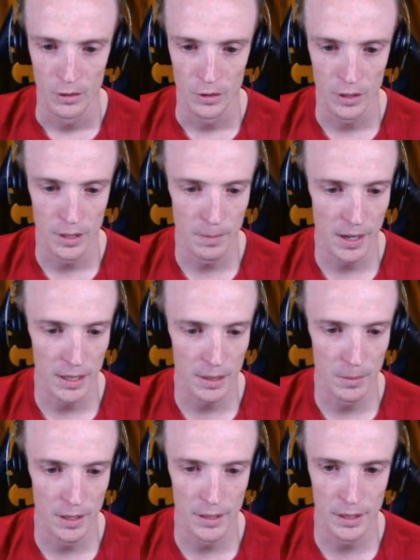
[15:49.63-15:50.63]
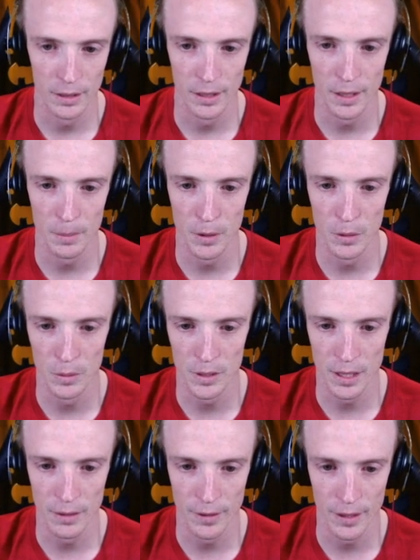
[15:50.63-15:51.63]
just to maximise the Lily Pool,
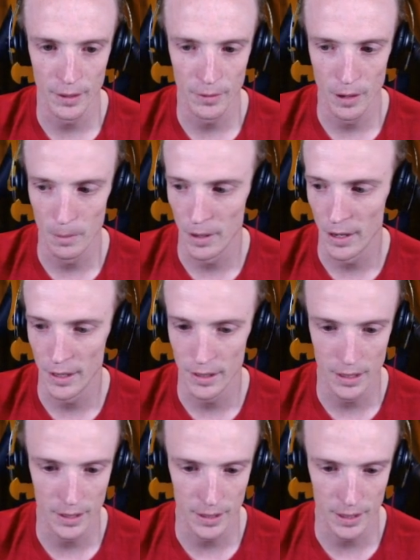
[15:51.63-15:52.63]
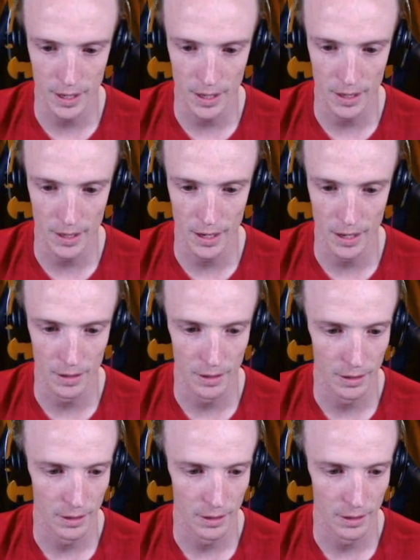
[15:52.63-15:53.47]
see if I can find my DCE again.